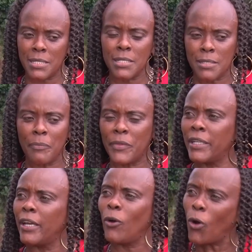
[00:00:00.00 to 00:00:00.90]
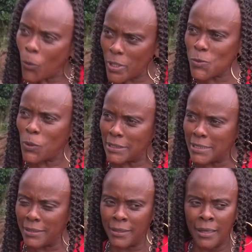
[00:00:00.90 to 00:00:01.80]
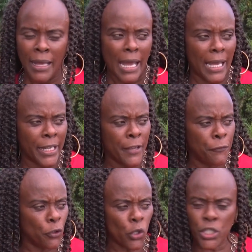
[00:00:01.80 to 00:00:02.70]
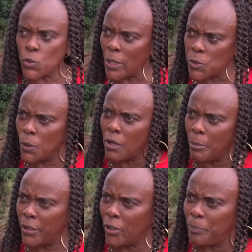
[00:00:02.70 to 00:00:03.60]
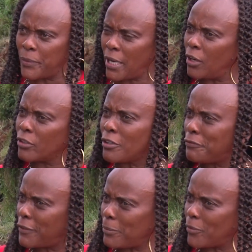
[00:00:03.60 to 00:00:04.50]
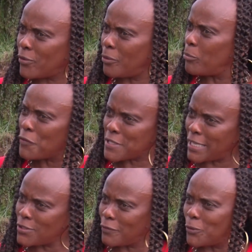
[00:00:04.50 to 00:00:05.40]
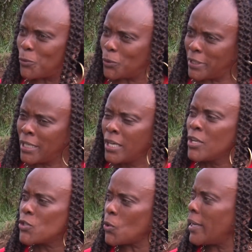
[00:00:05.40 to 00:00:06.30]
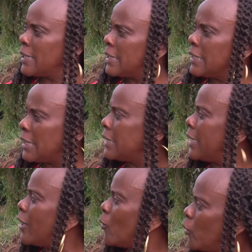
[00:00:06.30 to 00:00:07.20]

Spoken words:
this is something they always wanted. And if you notice, while we were coming up, there are a lot of farms on both sides of the road. So I think that they are